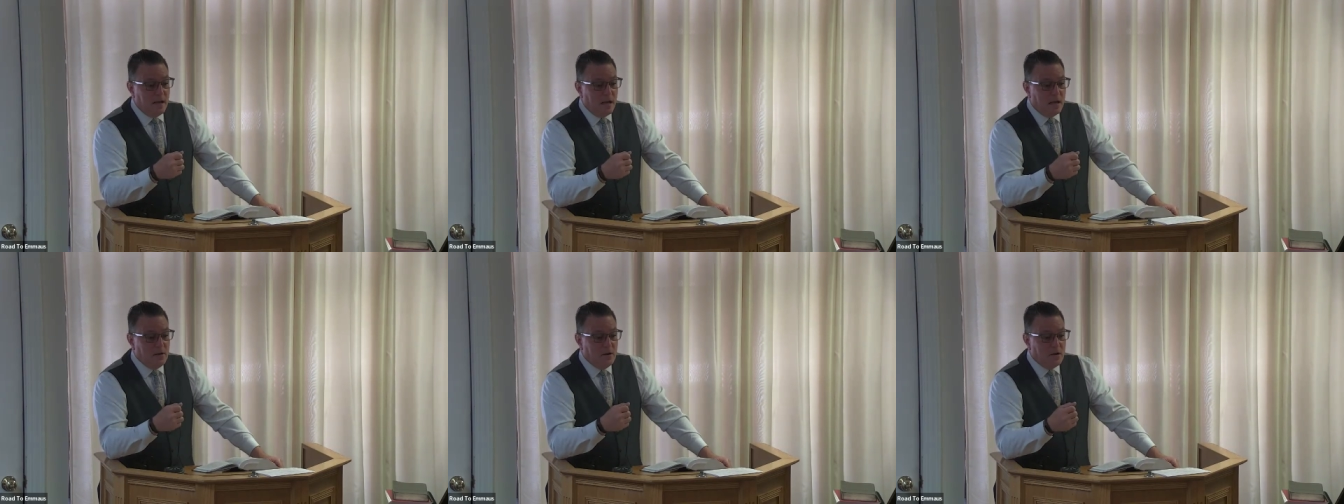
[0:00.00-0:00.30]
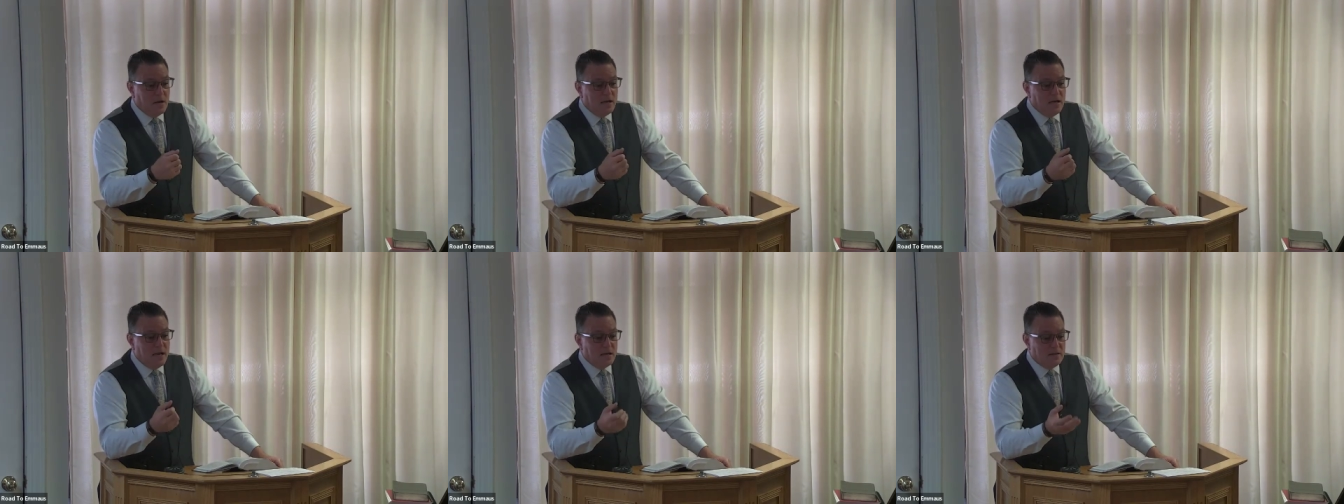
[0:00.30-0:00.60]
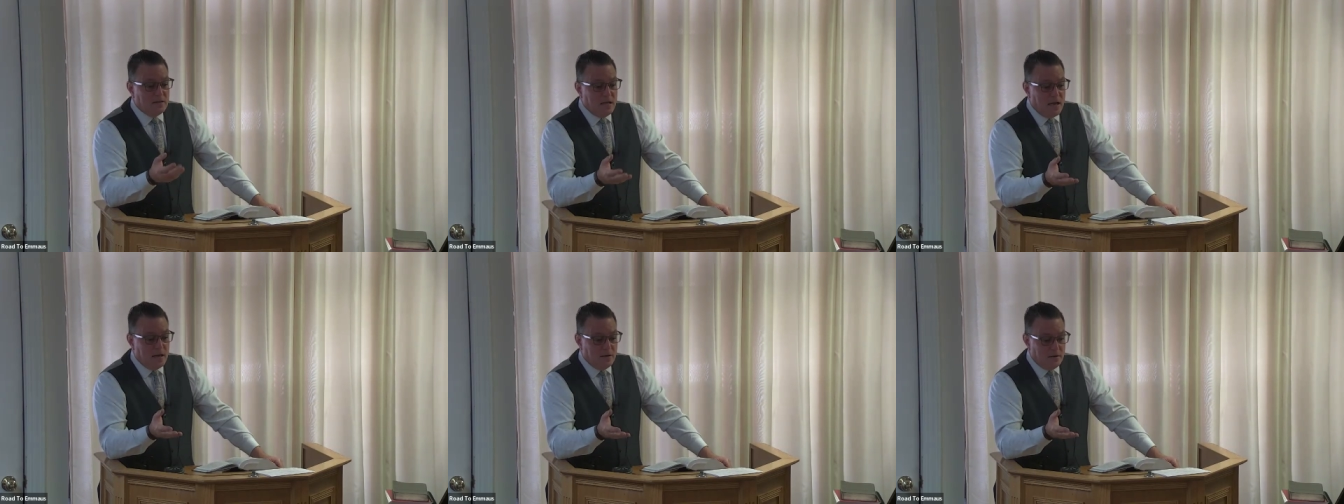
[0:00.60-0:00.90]
And you could
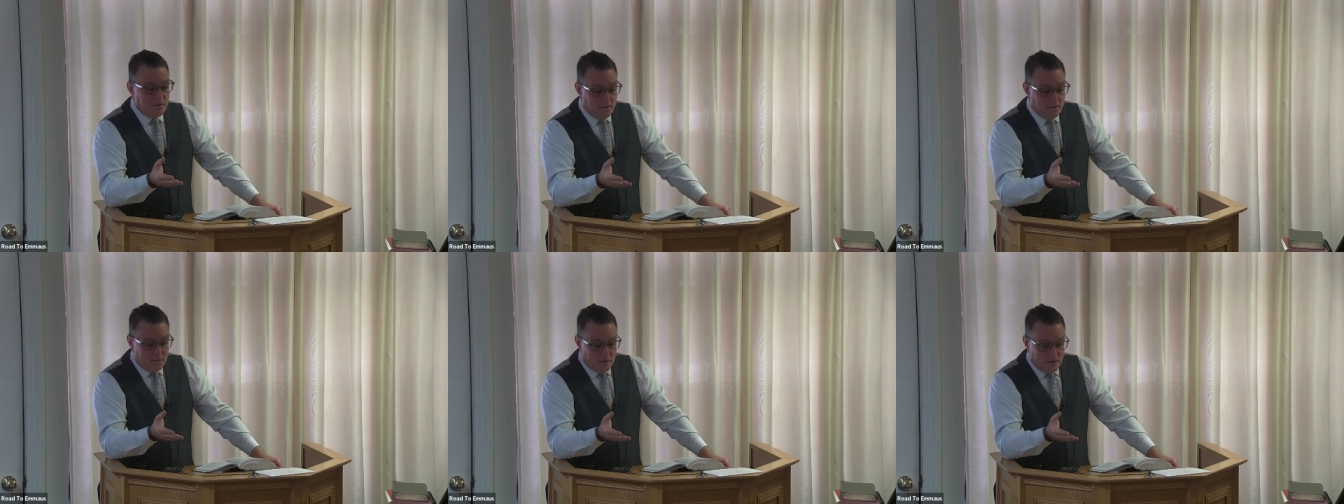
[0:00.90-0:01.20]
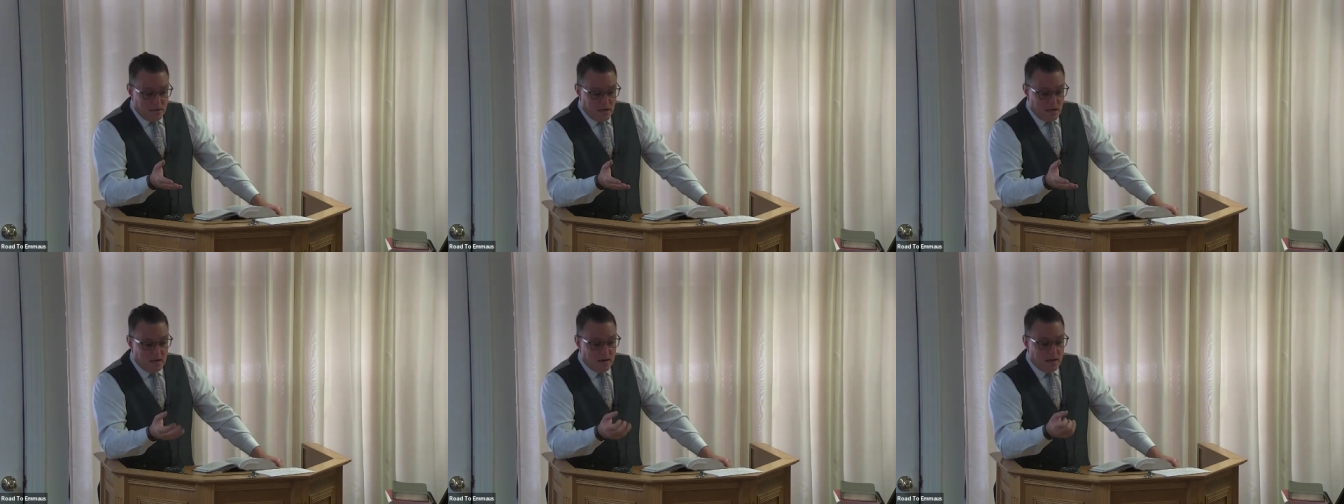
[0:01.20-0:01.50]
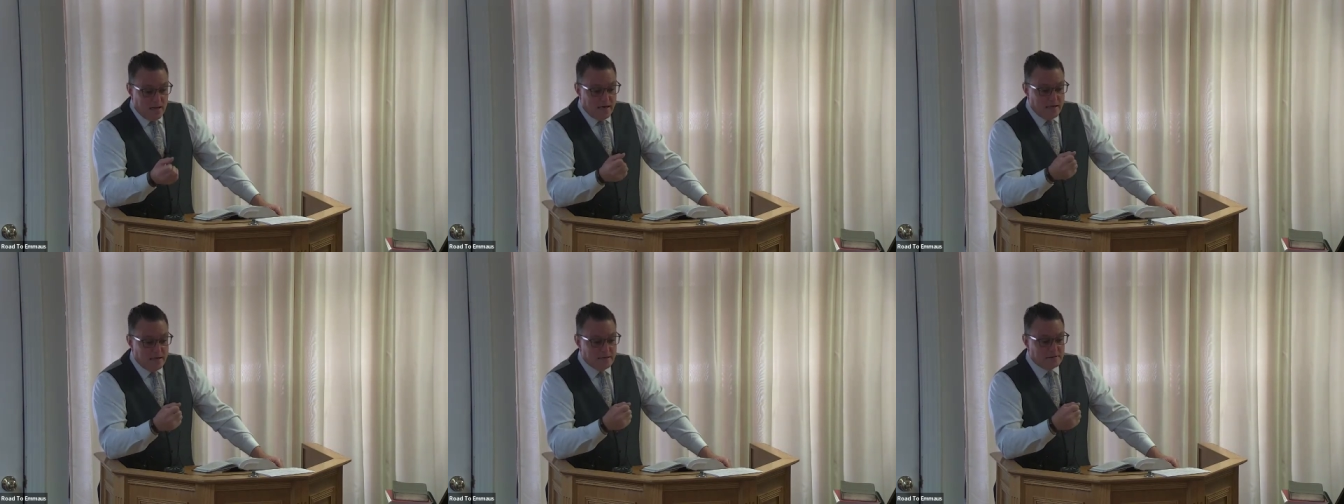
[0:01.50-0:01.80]
get that
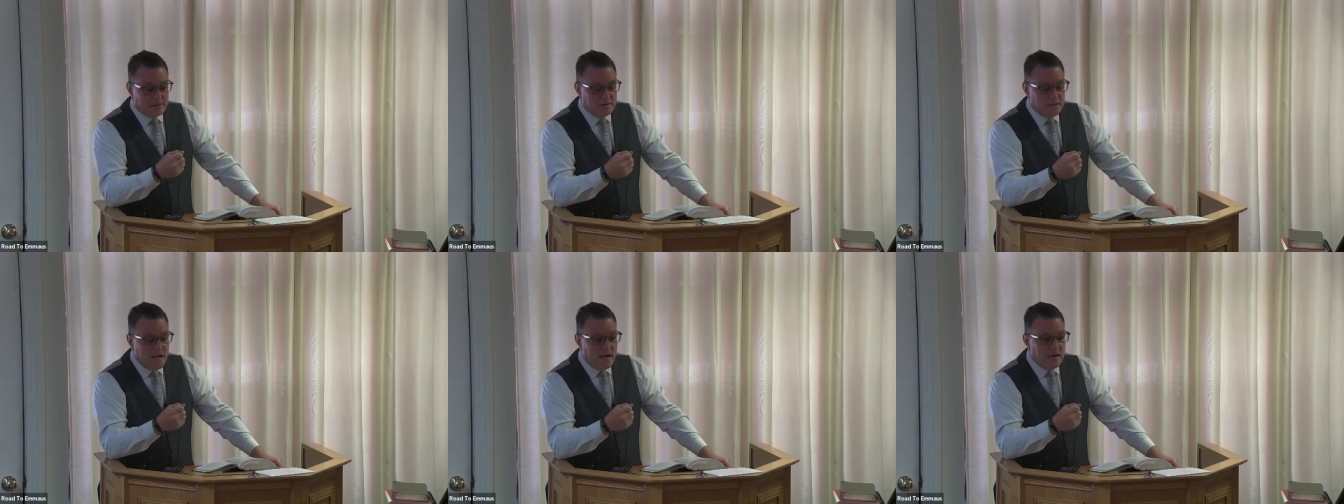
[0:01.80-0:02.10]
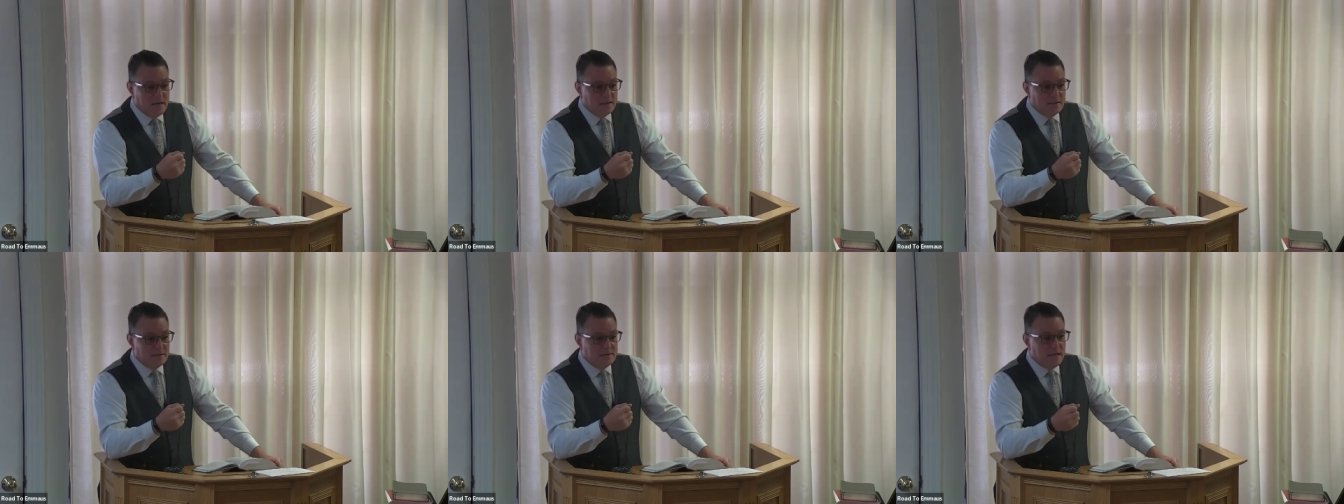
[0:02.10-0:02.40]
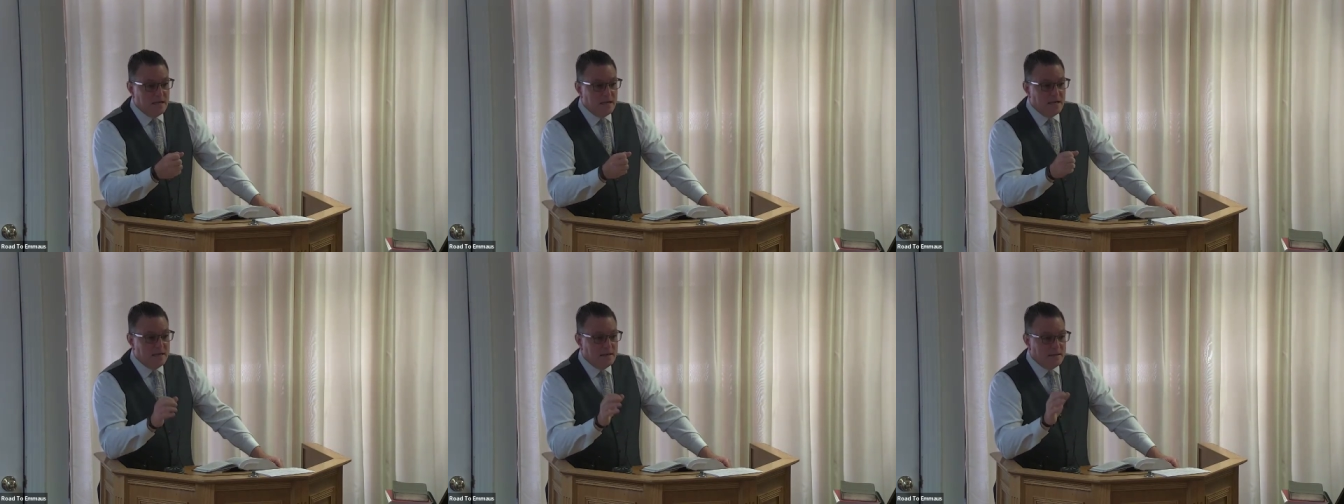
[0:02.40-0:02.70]
young lady aside and
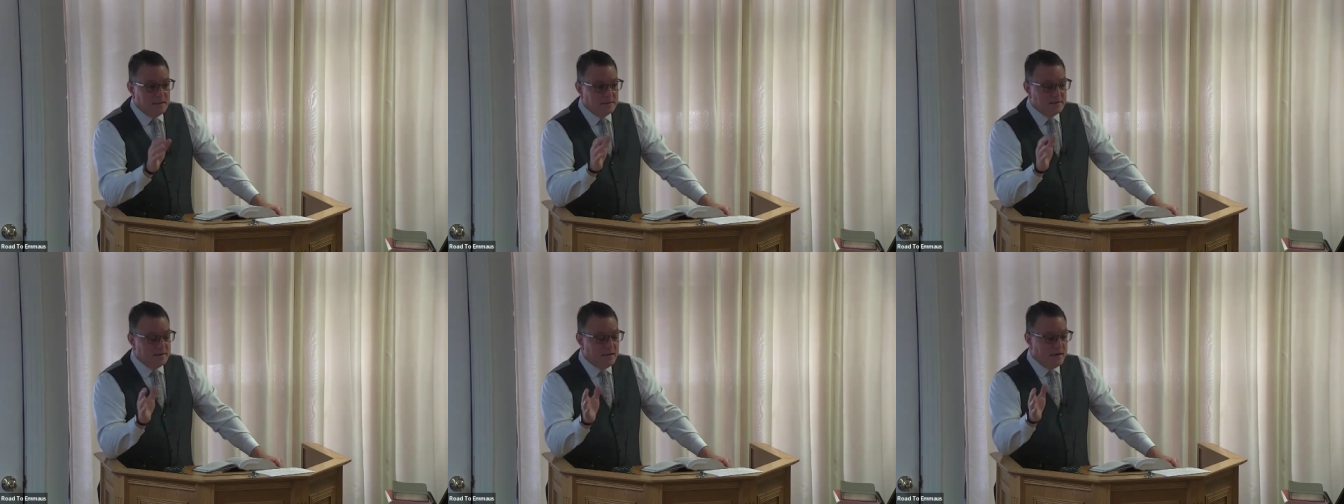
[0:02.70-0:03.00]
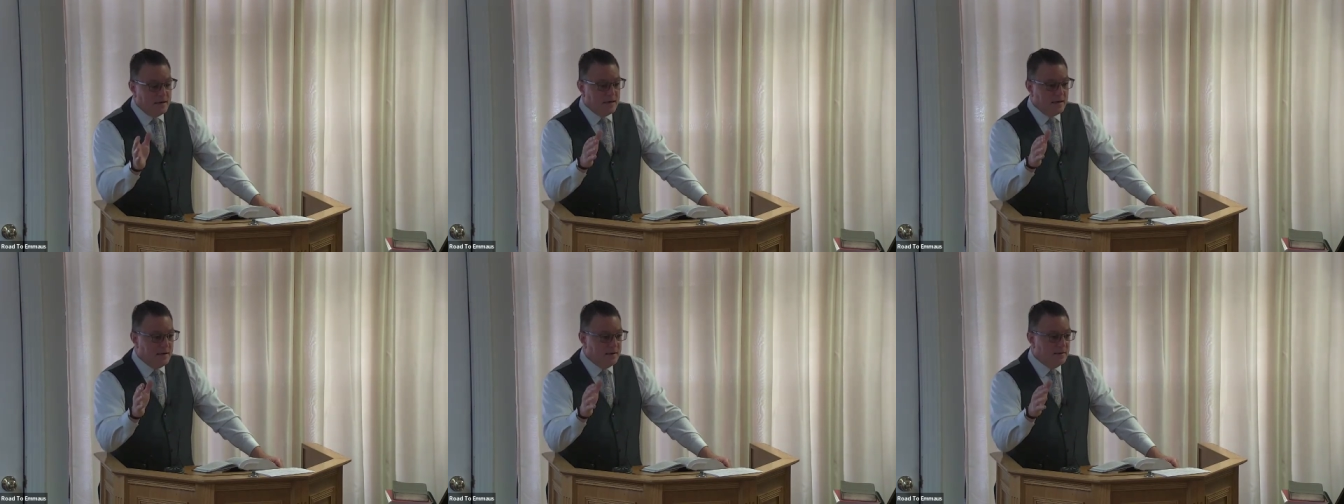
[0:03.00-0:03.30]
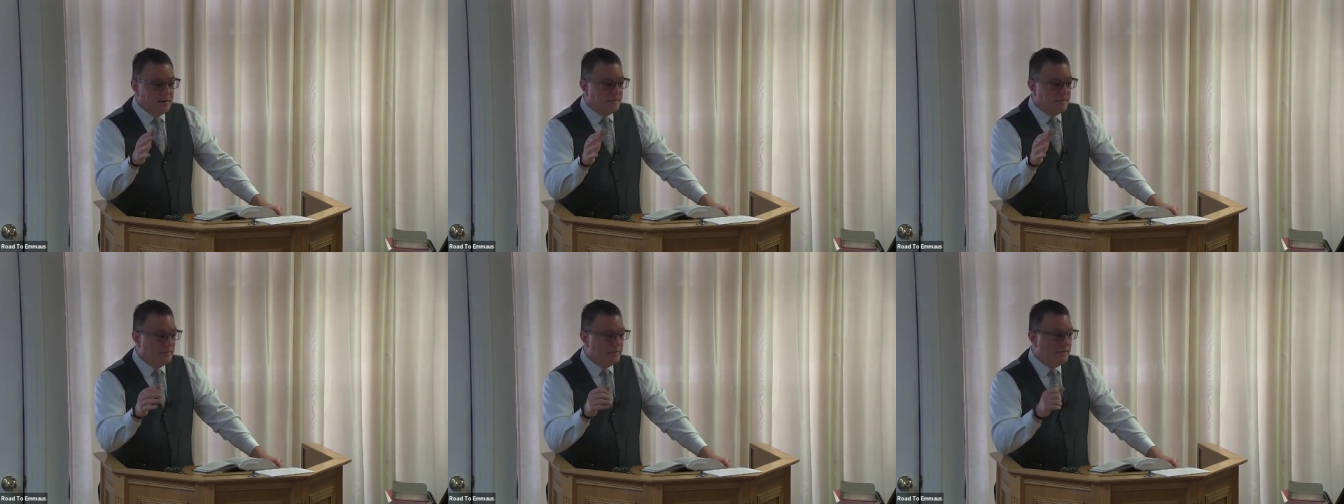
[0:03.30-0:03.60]
say,
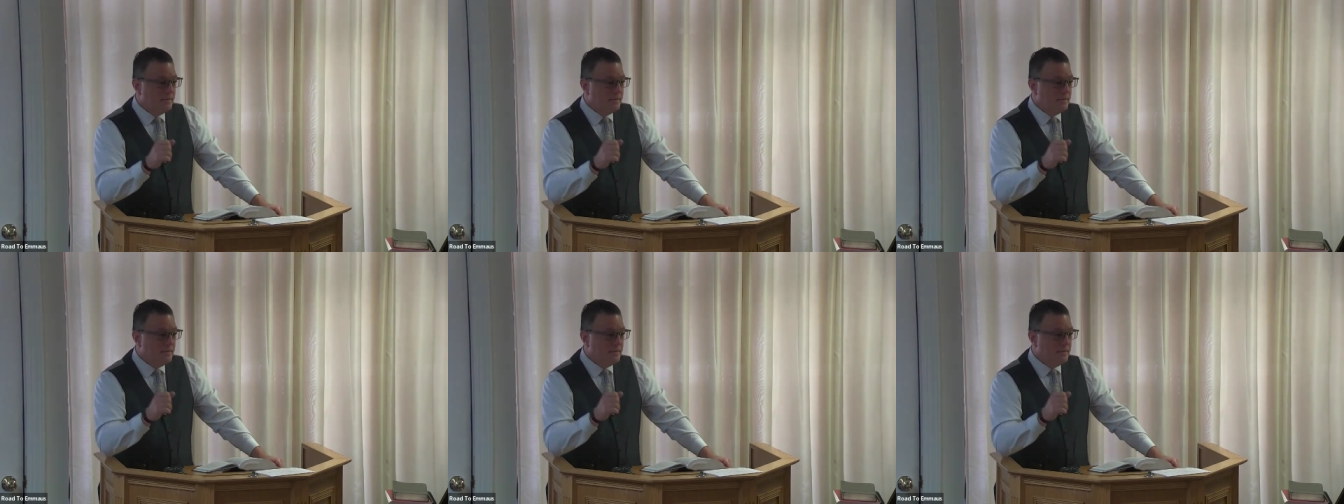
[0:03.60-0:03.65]
honey,